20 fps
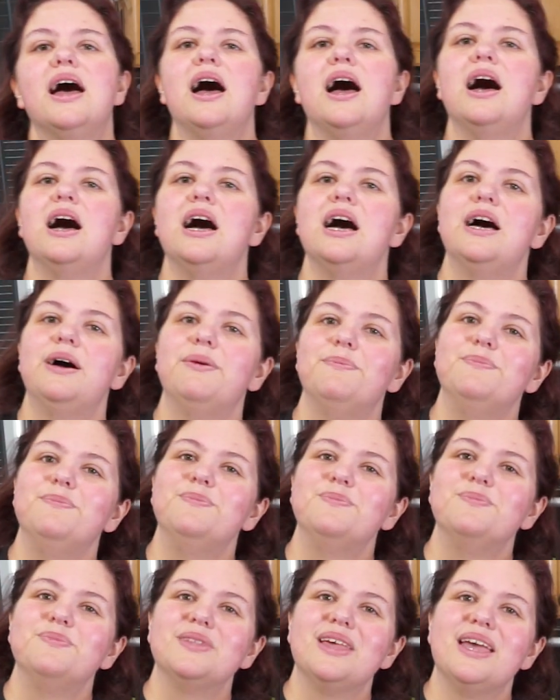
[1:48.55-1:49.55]
And
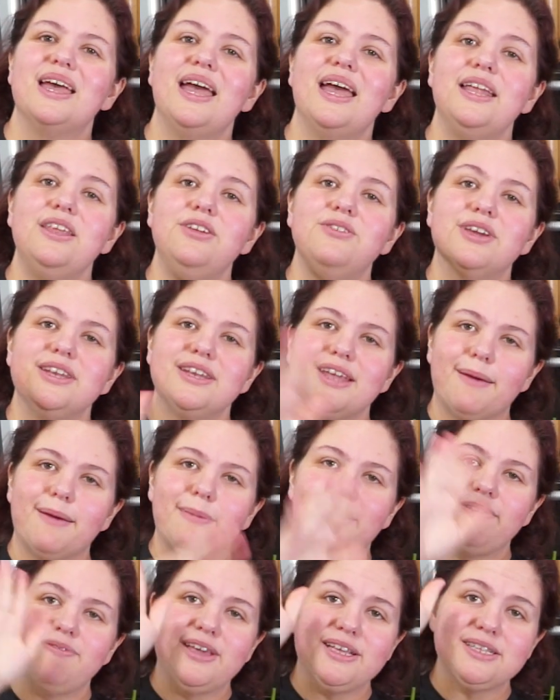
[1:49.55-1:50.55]
you can tap
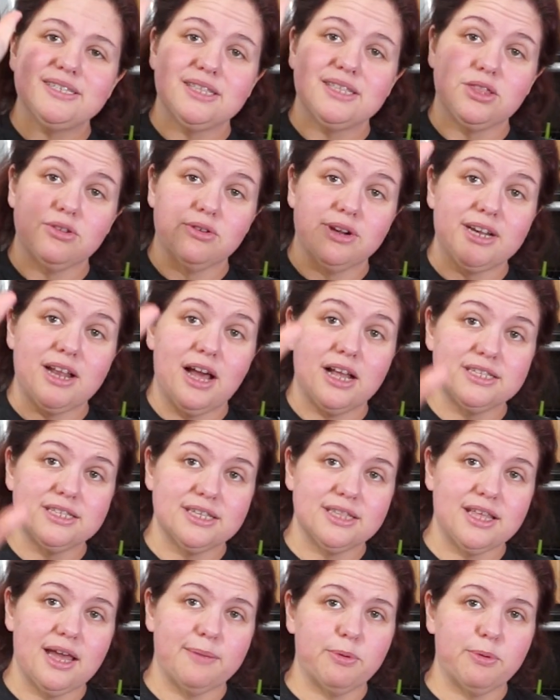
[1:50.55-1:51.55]
my face, the 3 dots
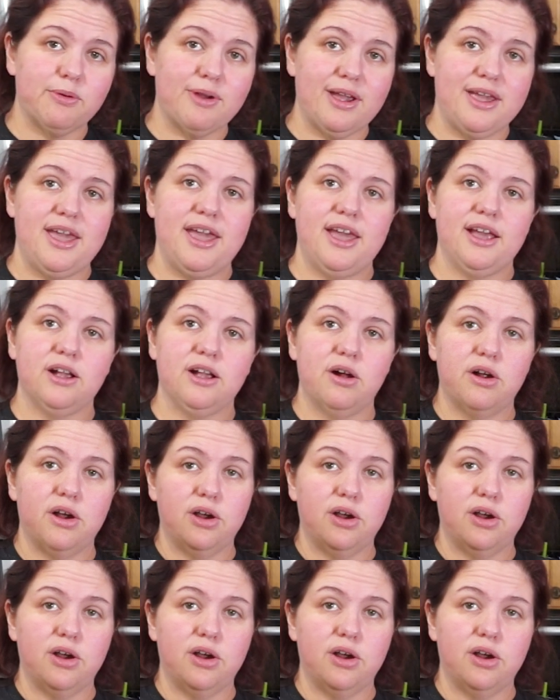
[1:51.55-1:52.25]
in the upper right-hand